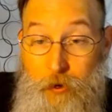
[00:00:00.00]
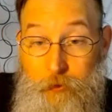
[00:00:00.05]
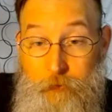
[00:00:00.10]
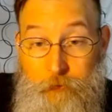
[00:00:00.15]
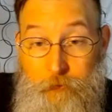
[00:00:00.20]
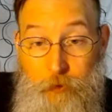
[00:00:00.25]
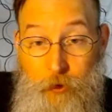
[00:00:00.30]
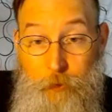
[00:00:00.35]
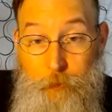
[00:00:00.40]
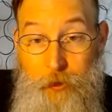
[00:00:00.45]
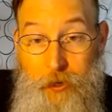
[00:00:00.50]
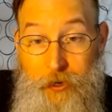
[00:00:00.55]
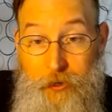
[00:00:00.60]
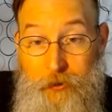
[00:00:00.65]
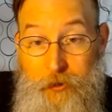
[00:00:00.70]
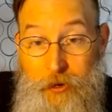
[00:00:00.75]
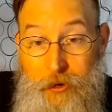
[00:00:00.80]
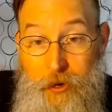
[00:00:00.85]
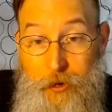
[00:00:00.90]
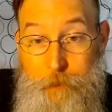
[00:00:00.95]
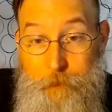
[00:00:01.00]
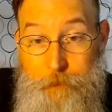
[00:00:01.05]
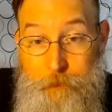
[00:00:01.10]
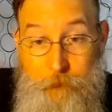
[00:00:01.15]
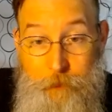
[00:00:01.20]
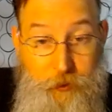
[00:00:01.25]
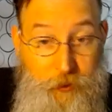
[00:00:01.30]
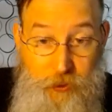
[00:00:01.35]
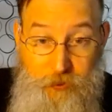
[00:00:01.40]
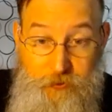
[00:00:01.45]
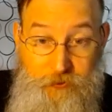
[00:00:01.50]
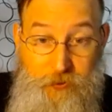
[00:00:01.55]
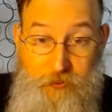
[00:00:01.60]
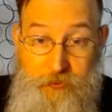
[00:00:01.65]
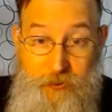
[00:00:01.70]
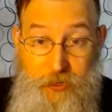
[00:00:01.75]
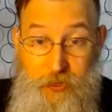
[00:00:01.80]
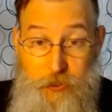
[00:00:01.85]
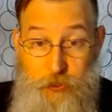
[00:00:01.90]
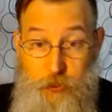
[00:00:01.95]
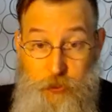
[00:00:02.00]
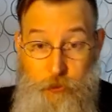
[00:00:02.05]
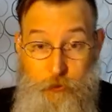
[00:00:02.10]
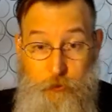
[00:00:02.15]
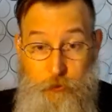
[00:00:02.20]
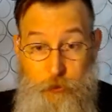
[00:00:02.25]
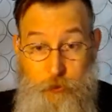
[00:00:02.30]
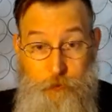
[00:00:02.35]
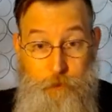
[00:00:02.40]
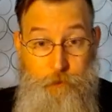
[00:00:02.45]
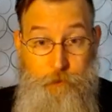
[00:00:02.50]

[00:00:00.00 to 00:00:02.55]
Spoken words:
a blank on the name, which is 50 issues.